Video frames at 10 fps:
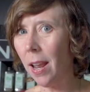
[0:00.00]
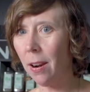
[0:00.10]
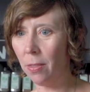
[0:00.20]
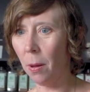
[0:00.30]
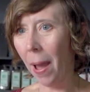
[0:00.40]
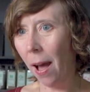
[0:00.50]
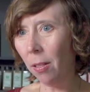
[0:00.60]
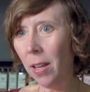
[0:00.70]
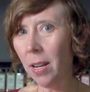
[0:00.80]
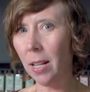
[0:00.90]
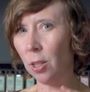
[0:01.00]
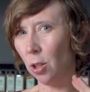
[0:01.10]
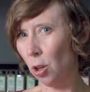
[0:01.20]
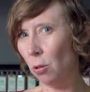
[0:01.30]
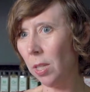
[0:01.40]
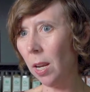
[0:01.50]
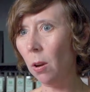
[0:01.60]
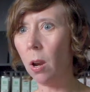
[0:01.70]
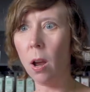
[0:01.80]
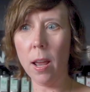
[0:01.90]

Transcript: And on the palate, it's juicy.